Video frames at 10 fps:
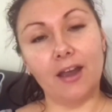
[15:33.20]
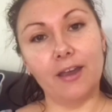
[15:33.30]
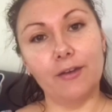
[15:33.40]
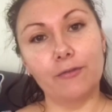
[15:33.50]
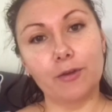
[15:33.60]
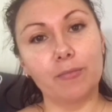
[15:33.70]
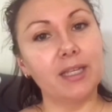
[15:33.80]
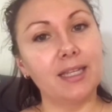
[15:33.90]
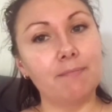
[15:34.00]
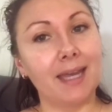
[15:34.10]
and I
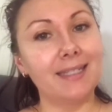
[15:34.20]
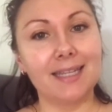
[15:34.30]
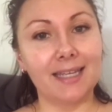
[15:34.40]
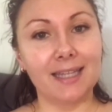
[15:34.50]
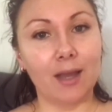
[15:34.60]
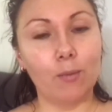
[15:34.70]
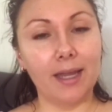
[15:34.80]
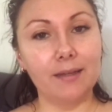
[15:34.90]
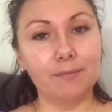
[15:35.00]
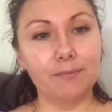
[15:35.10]
have completely maintained
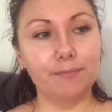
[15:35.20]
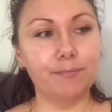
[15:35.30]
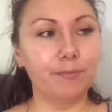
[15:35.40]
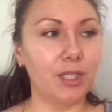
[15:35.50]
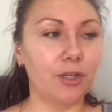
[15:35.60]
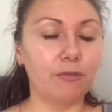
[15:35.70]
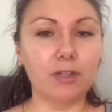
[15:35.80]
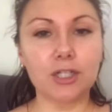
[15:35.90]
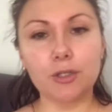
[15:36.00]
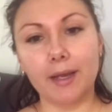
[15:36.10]
that weight,
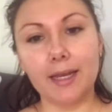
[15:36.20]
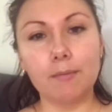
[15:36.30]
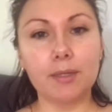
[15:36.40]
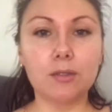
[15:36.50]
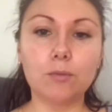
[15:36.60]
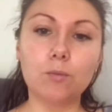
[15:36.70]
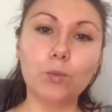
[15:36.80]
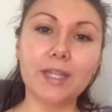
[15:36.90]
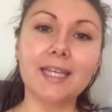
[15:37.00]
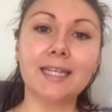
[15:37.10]
fluctuating
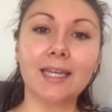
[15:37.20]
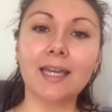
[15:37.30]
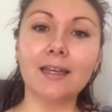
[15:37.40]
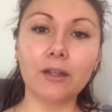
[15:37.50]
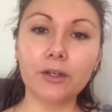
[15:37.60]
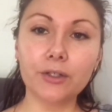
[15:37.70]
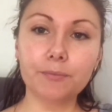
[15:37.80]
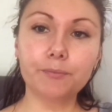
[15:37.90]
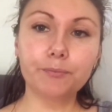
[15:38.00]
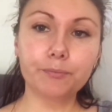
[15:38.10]
within a
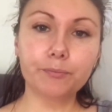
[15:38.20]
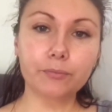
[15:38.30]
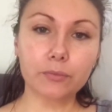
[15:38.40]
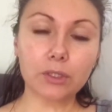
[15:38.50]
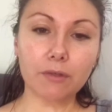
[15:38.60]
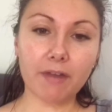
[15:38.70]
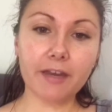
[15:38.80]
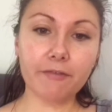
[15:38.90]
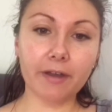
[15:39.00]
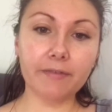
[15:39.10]
kilo
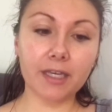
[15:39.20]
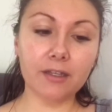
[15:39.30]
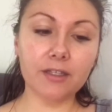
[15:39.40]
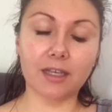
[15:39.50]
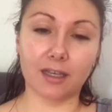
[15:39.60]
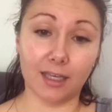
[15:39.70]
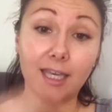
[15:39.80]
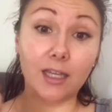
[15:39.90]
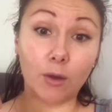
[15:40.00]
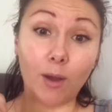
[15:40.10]
of 85 kilos,
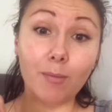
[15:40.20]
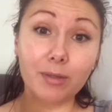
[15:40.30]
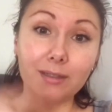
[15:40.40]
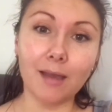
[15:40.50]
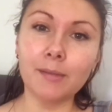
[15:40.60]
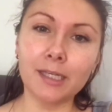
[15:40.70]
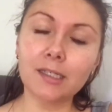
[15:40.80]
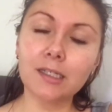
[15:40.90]
like a kilo up,